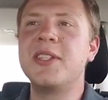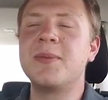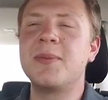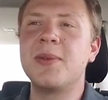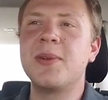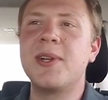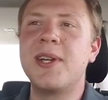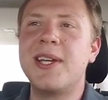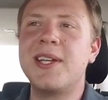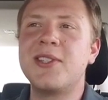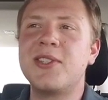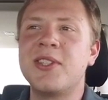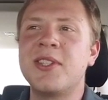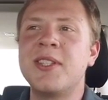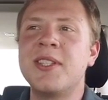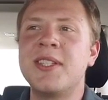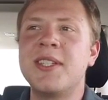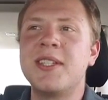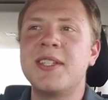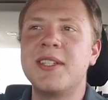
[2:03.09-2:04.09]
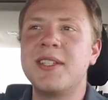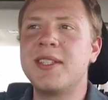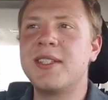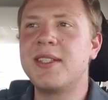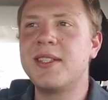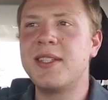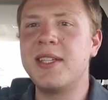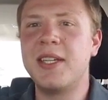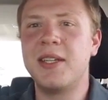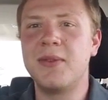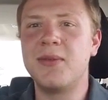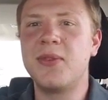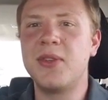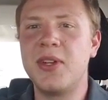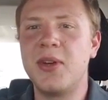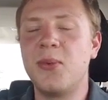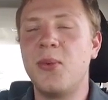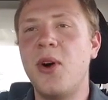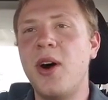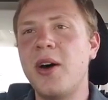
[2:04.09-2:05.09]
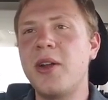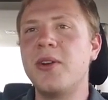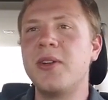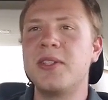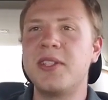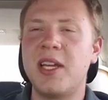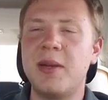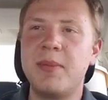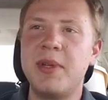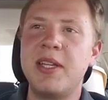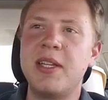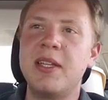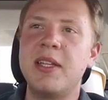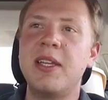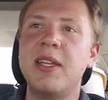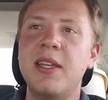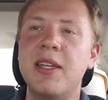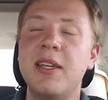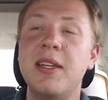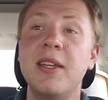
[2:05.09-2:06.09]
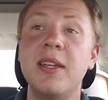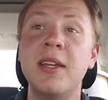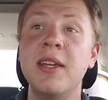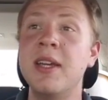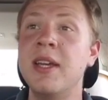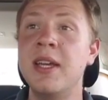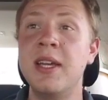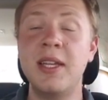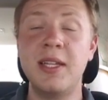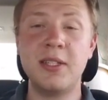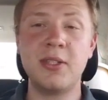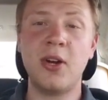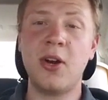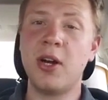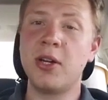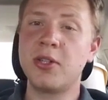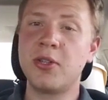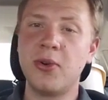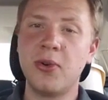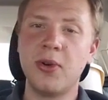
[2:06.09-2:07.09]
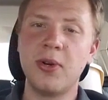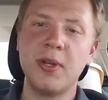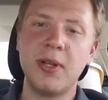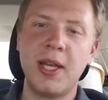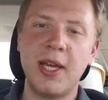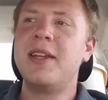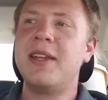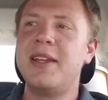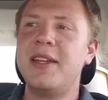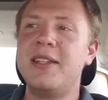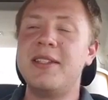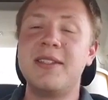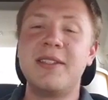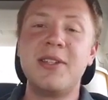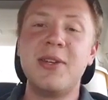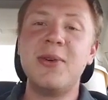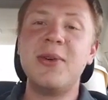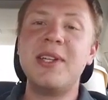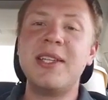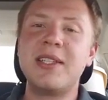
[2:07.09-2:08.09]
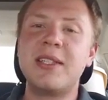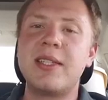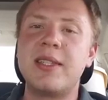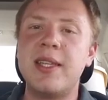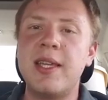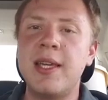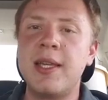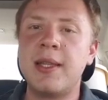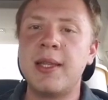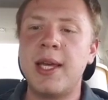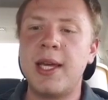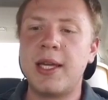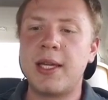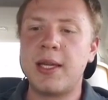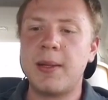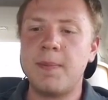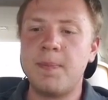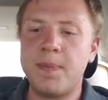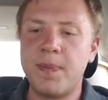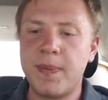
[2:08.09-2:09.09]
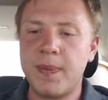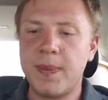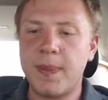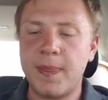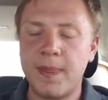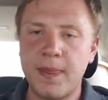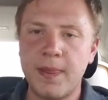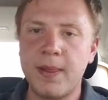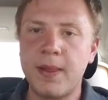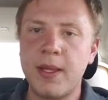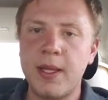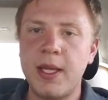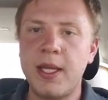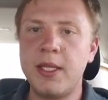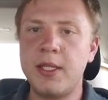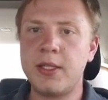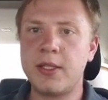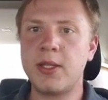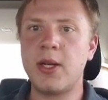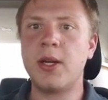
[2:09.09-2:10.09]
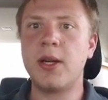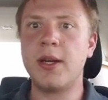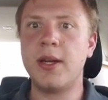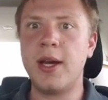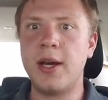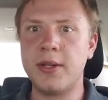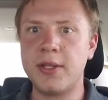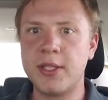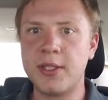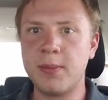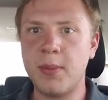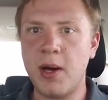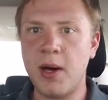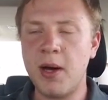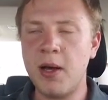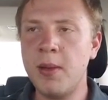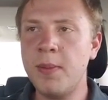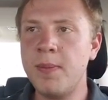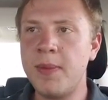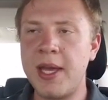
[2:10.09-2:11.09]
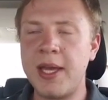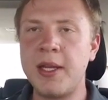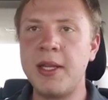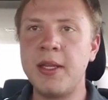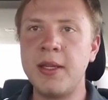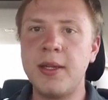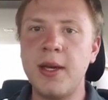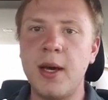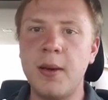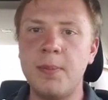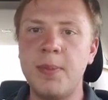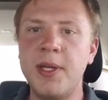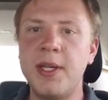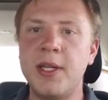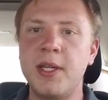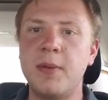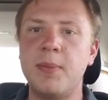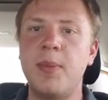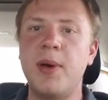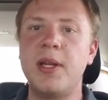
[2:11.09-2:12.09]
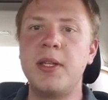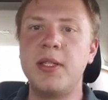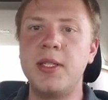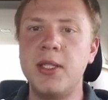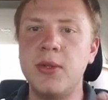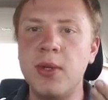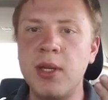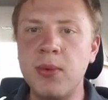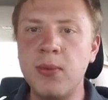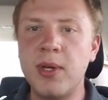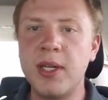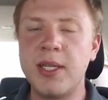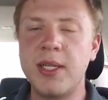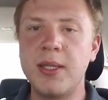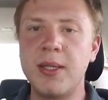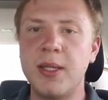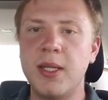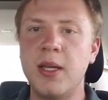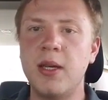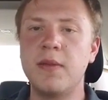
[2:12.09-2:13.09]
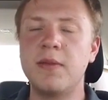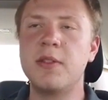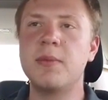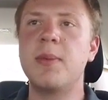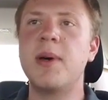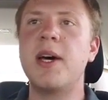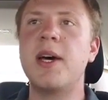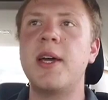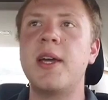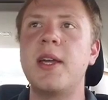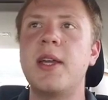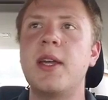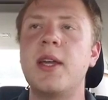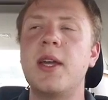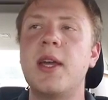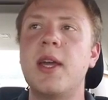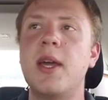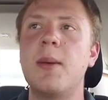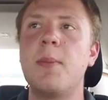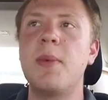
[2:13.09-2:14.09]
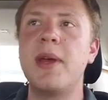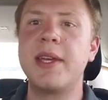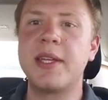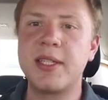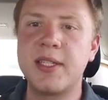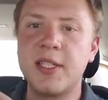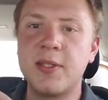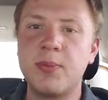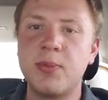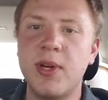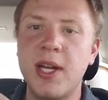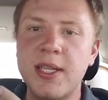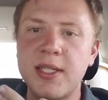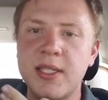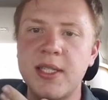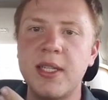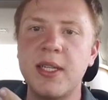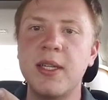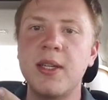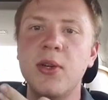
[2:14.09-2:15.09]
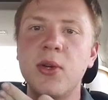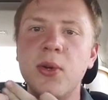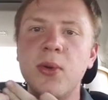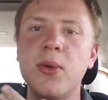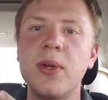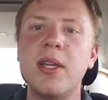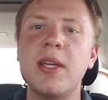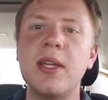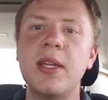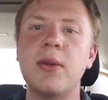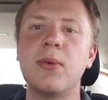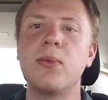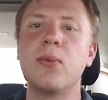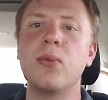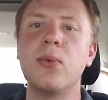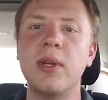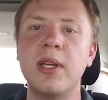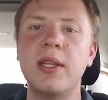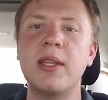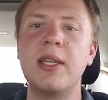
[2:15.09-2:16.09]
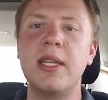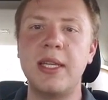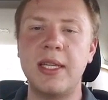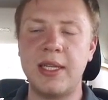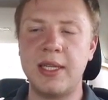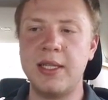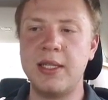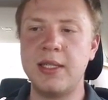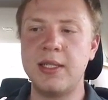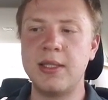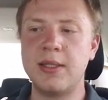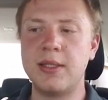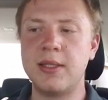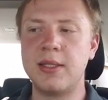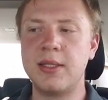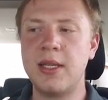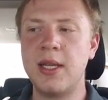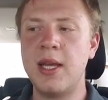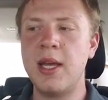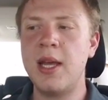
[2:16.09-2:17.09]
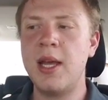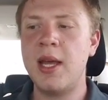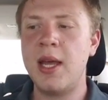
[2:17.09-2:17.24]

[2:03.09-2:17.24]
inspirations is Infinite Waters. I mean, he he's hardcore. Like, he's doing his thing. Like, he started out small and he got big by doing what he loves, by expressing who he really is.